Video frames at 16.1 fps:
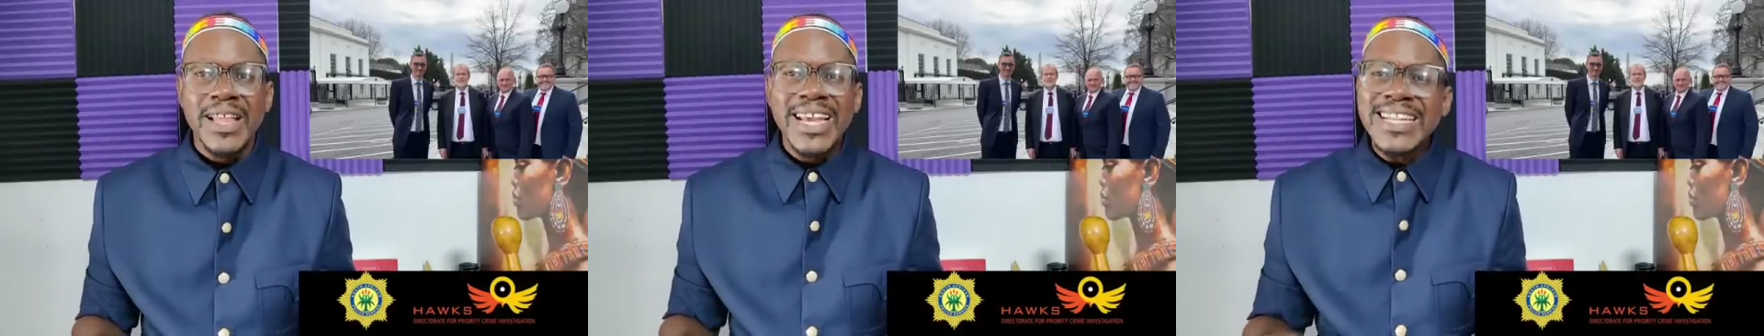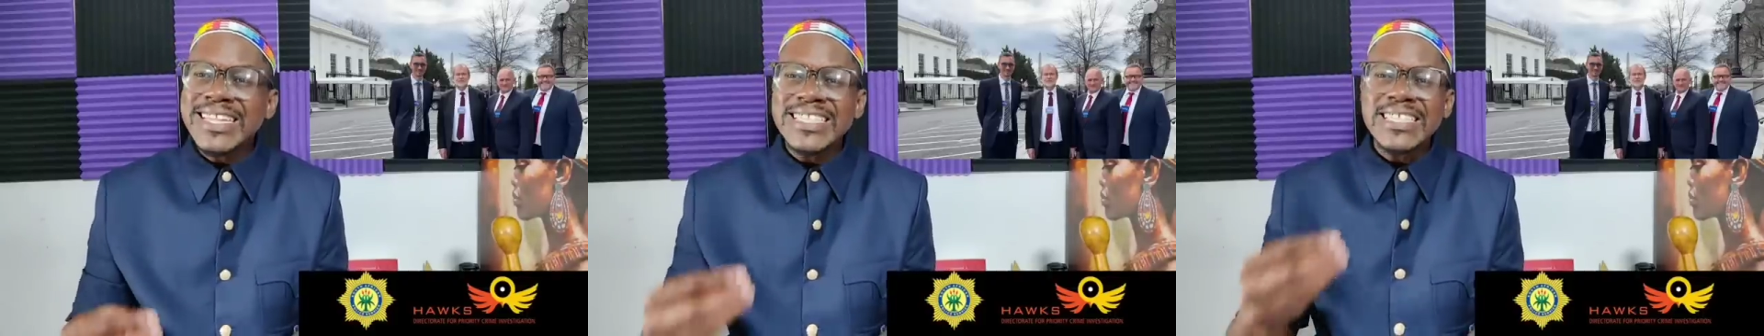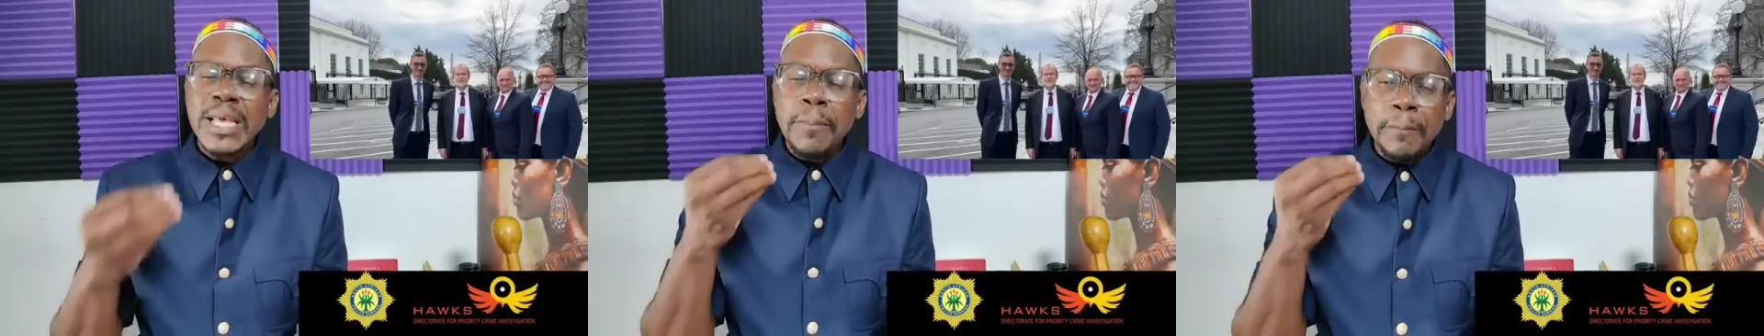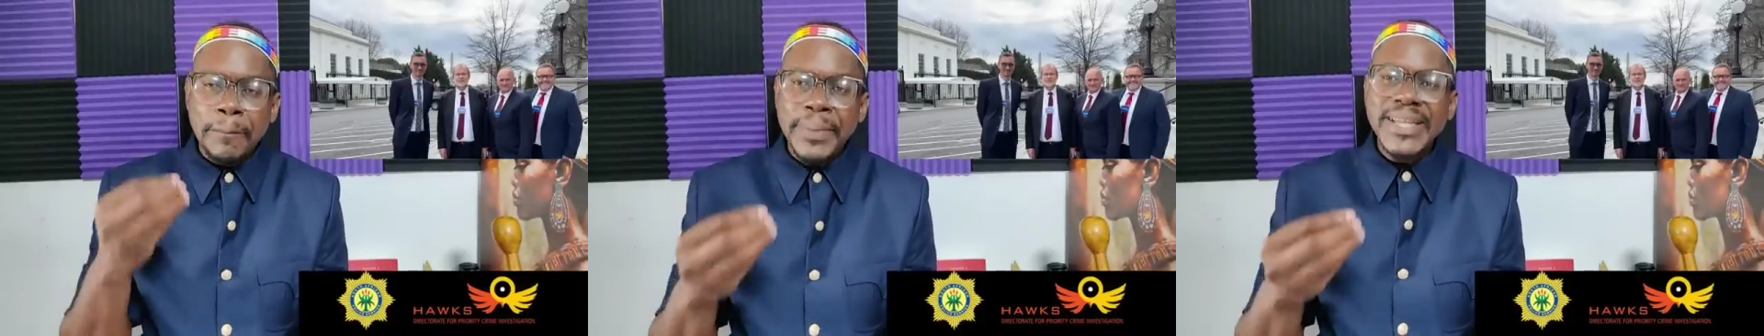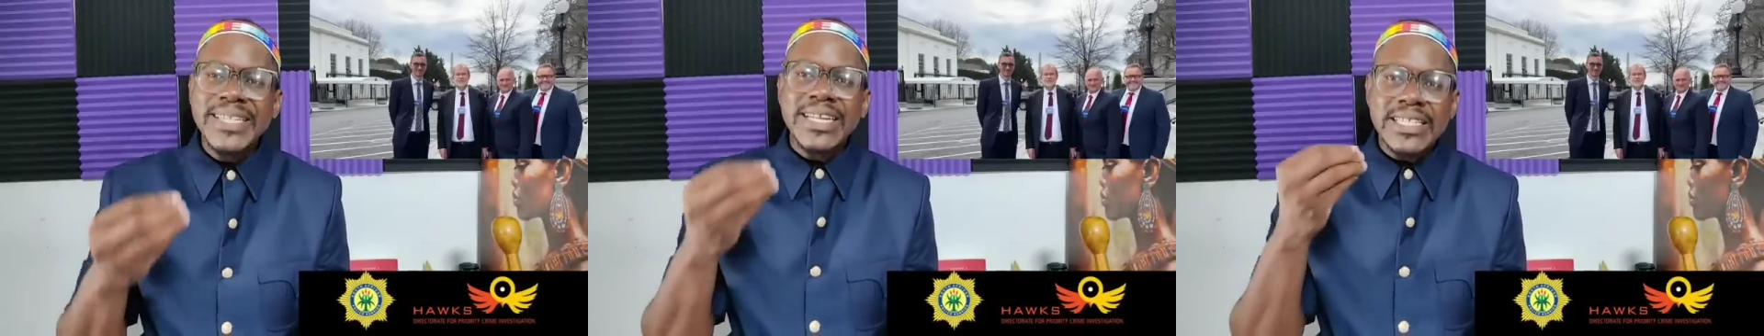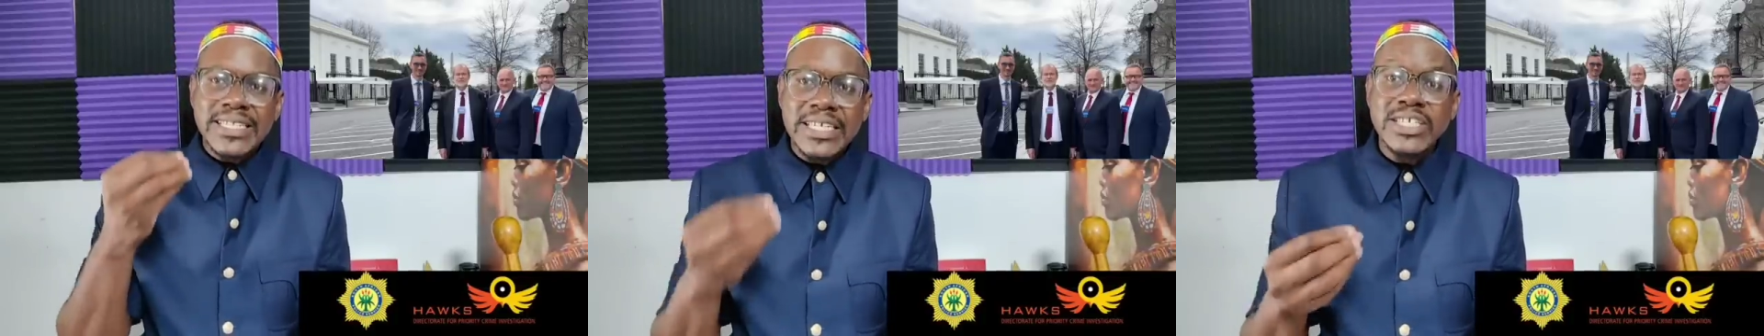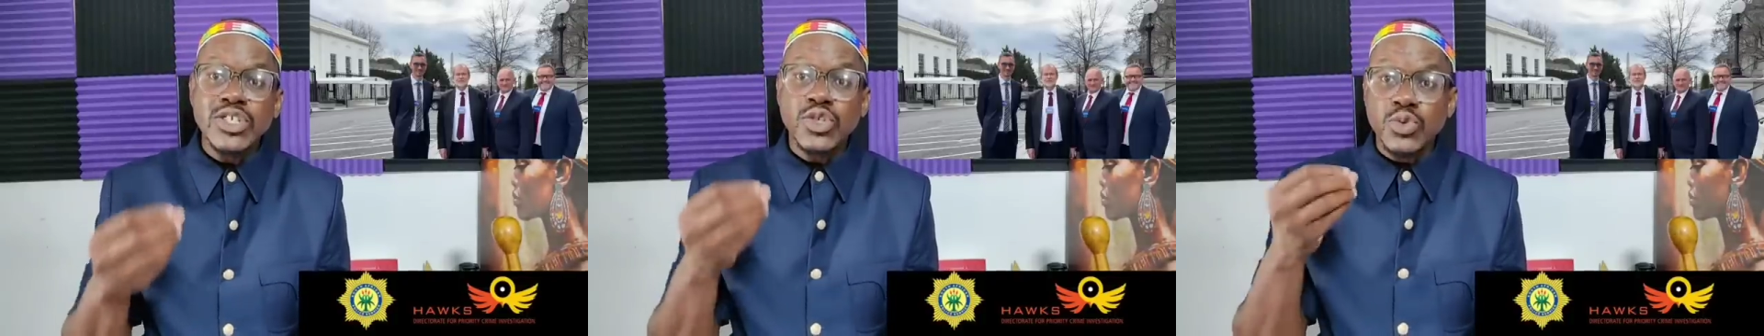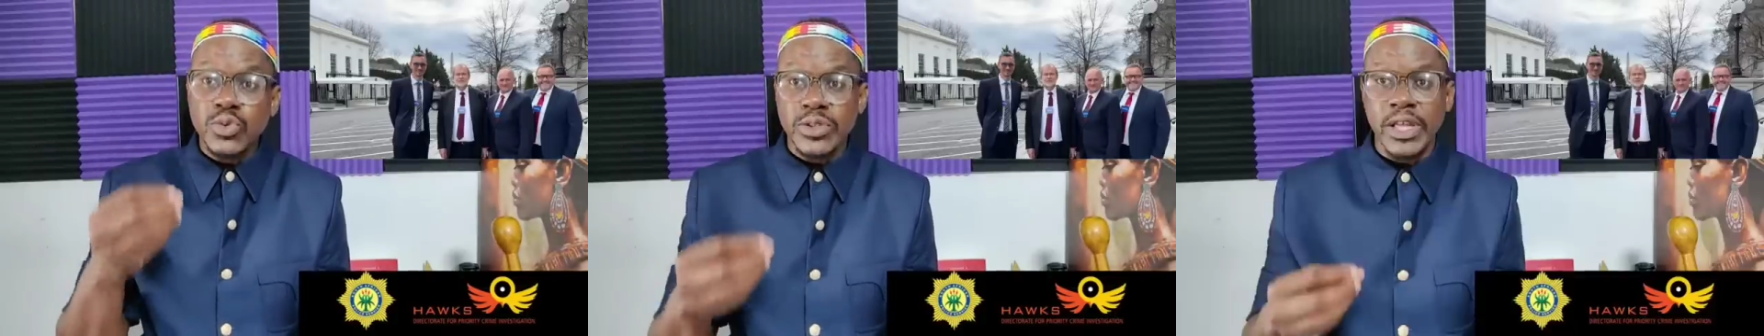It is a bitter
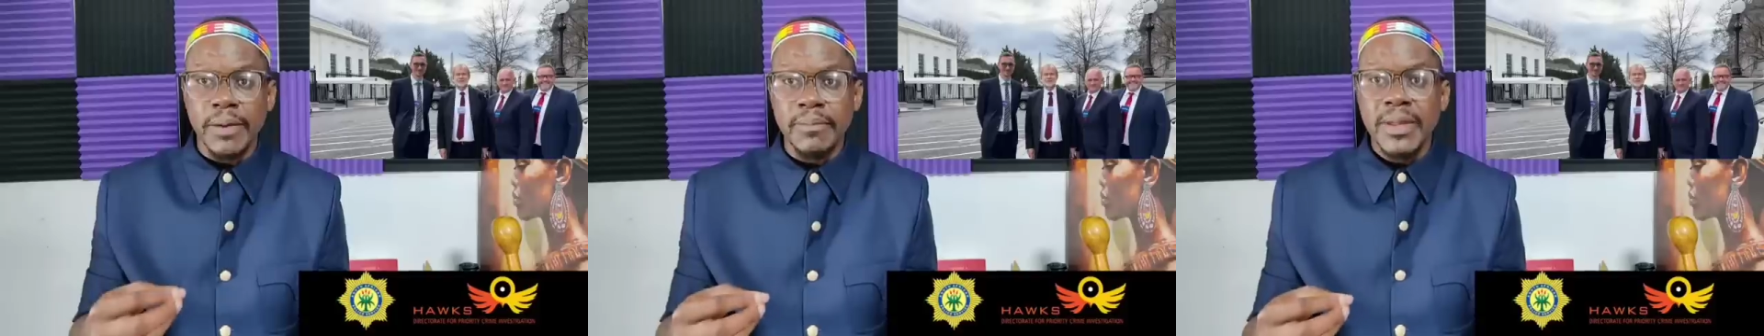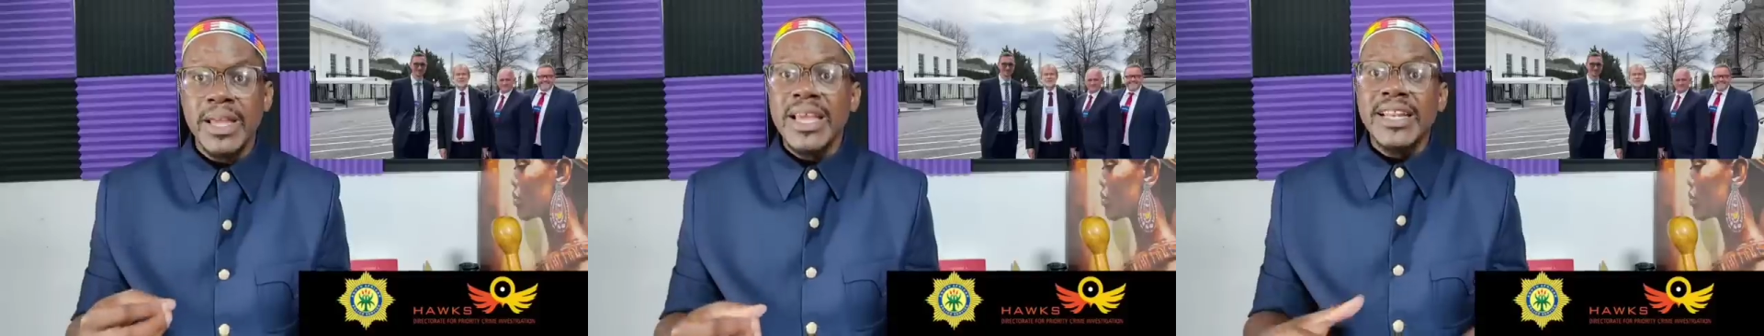taste to them.